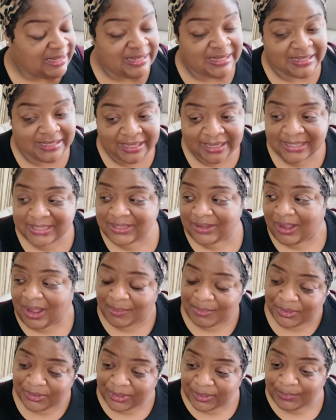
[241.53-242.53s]
yeah, so I'm
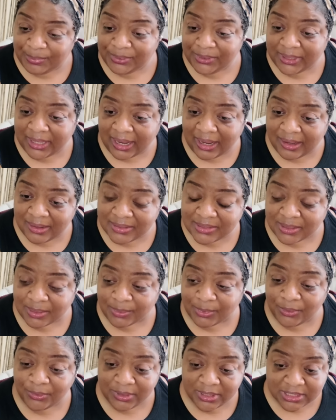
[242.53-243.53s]
going to put out some
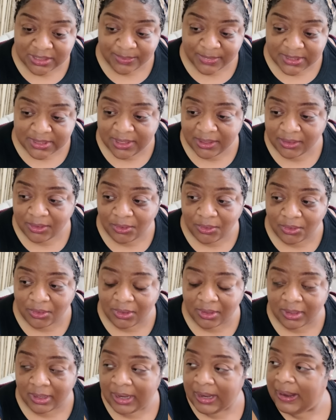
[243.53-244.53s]
Christmas
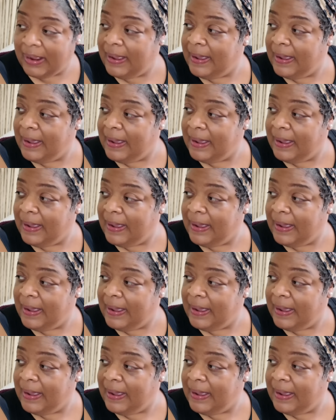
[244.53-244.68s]
decor.